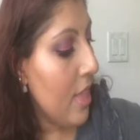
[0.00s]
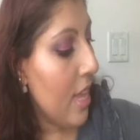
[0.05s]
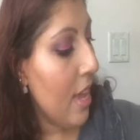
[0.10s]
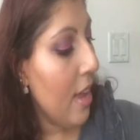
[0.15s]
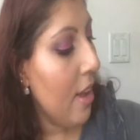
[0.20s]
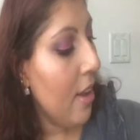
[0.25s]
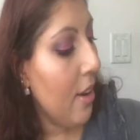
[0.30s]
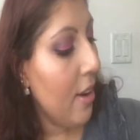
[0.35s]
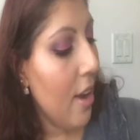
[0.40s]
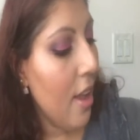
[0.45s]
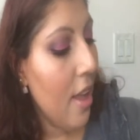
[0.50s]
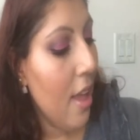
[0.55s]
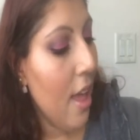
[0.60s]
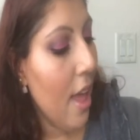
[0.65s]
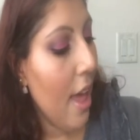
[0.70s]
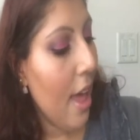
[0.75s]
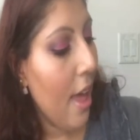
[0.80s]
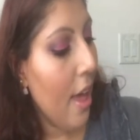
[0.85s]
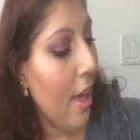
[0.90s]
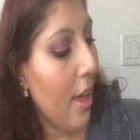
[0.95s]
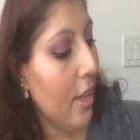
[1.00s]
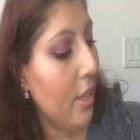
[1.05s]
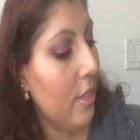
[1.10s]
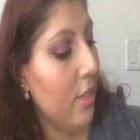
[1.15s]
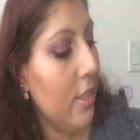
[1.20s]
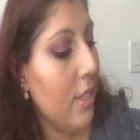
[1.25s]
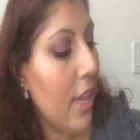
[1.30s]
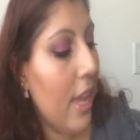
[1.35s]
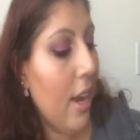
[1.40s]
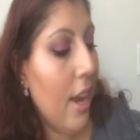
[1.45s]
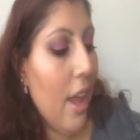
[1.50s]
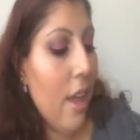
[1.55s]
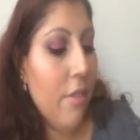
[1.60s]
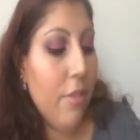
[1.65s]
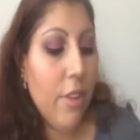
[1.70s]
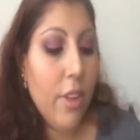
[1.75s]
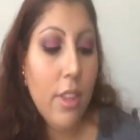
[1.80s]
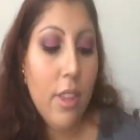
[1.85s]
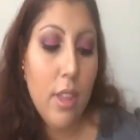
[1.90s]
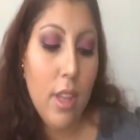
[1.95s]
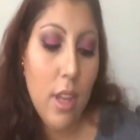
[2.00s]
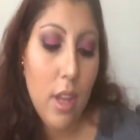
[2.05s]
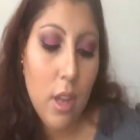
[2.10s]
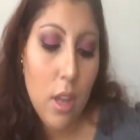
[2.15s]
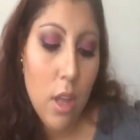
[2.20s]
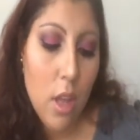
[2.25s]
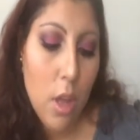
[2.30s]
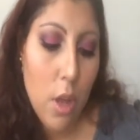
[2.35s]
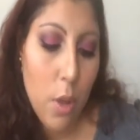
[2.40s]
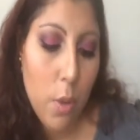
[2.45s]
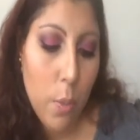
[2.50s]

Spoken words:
Then I set everything